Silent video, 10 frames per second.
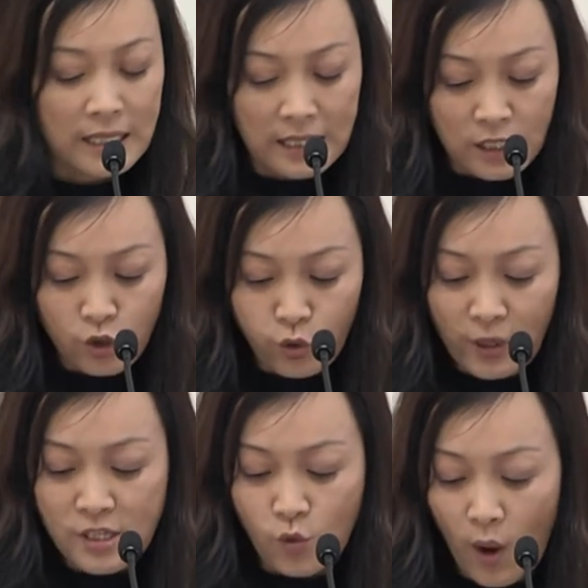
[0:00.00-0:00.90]

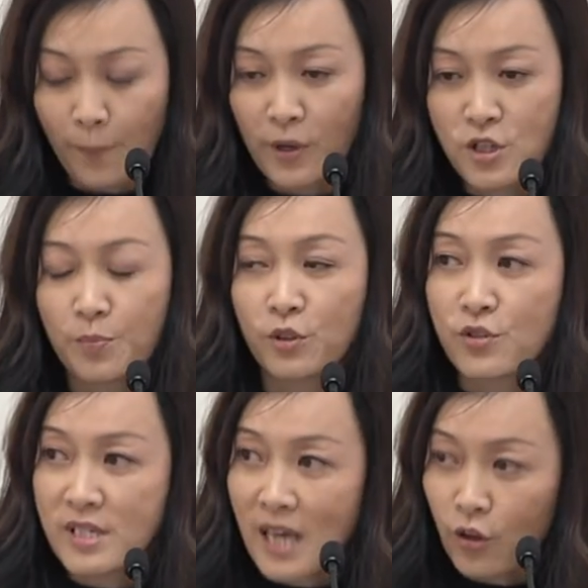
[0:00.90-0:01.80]
increased cooperation
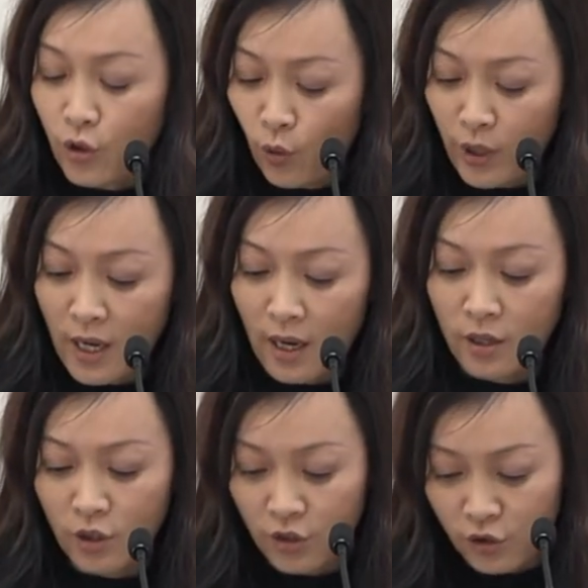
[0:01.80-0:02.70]
between South
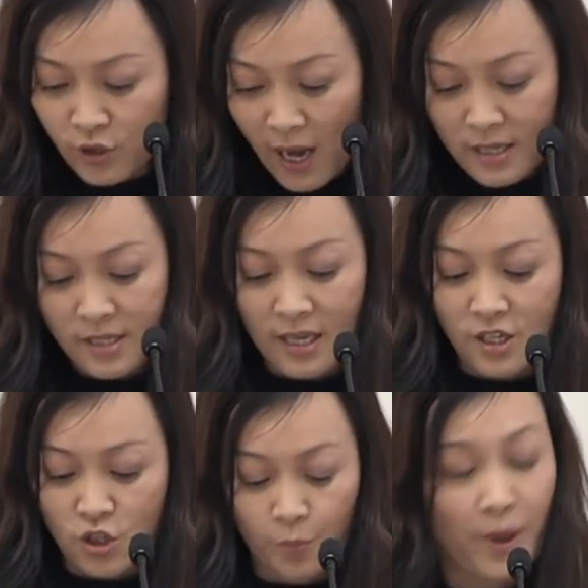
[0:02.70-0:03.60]
Korea, the United States,
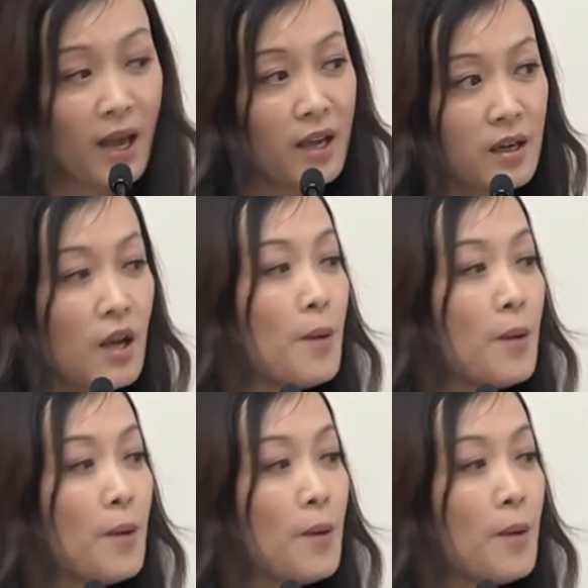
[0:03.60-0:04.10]
and Japan,